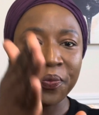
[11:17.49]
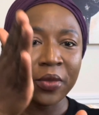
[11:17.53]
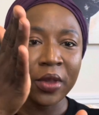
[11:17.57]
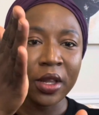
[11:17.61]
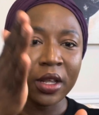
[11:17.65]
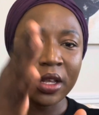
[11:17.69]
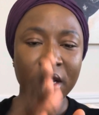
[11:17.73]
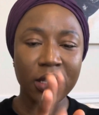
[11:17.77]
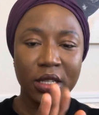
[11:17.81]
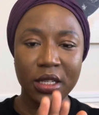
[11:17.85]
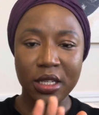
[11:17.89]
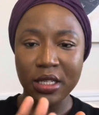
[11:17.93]

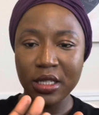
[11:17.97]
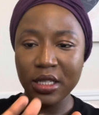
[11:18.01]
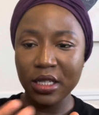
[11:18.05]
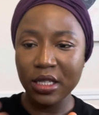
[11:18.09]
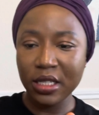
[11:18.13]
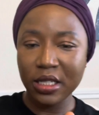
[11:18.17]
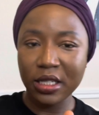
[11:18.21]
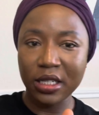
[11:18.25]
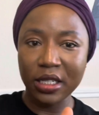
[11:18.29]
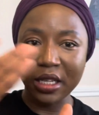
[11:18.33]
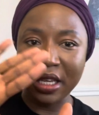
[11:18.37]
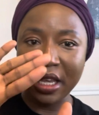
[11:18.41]
This is the
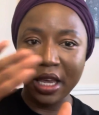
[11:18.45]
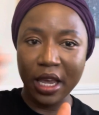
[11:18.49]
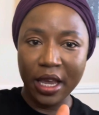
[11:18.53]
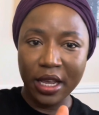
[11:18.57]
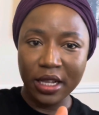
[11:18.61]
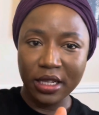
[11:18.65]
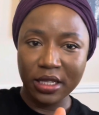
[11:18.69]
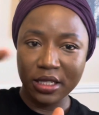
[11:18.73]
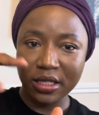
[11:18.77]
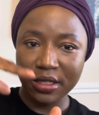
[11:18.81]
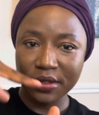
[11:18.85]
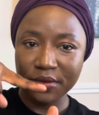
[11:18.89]
gate.
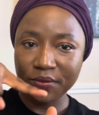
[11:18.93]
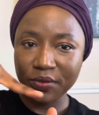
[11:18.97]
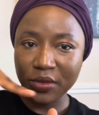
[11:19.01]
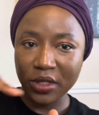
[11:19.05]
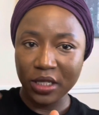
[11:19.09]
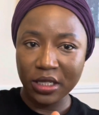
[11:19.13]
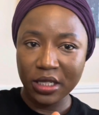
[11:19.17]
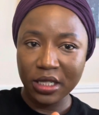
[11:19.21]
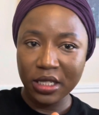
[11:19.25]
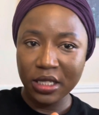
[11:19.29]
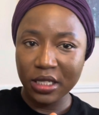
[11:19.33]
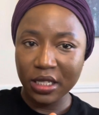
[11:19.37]
This
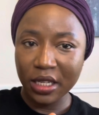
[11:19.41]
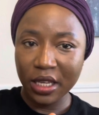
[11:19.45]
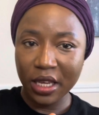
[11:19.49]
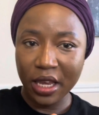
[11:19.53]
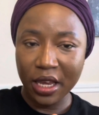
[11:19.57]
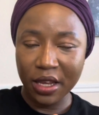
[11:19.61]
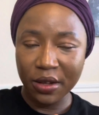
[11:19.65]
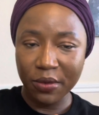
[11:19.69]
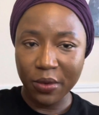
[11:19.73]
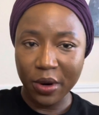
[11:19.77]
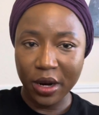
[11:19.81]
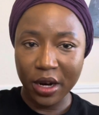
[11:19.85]
is the gate
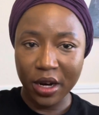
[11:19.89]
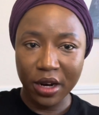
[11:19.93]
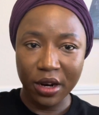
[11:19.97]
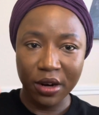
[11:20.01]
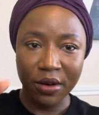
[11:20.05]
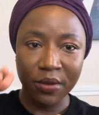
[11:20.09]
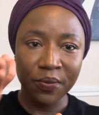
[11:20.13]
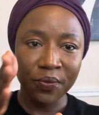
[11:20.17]
right here.